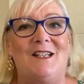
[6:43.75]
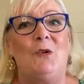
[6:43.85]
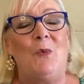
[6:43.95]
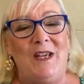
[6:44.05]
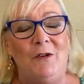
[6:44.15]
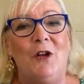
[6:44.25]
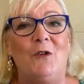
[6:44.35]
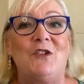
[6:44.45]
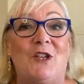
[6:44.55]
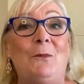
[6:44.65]
So
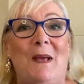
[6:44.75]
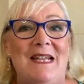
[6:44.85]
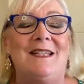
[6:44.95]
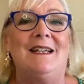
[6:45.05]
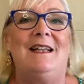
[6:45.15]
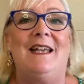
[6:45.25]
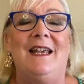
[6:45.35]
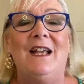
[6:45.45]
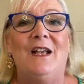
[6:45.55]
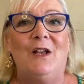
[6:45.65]
so basically